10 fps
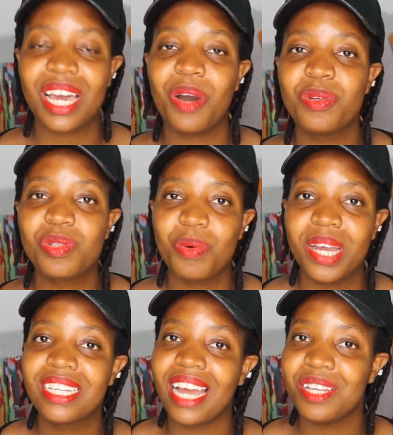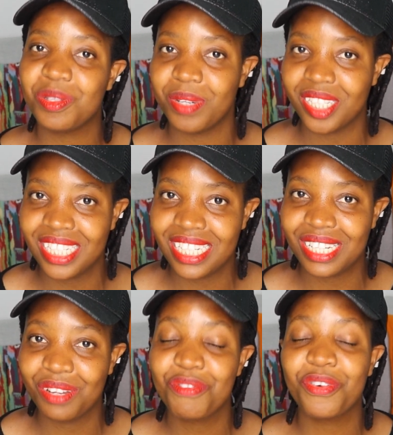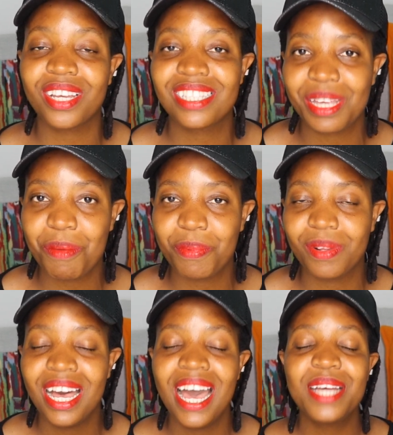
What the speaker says: there are also white guys who are cheating, for example.